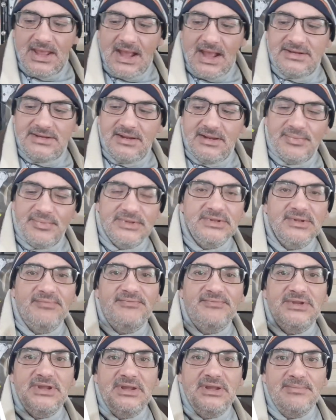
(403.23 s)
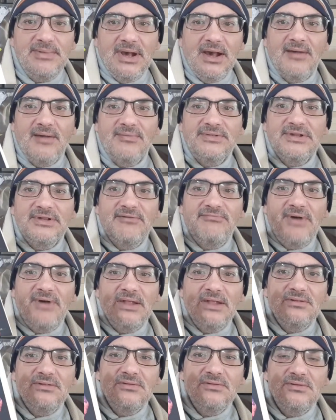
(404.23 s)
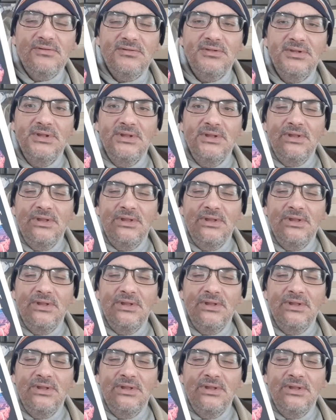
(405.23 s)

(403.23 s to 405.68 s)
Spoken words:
A Tempest of Tea by Hafsa Faisal.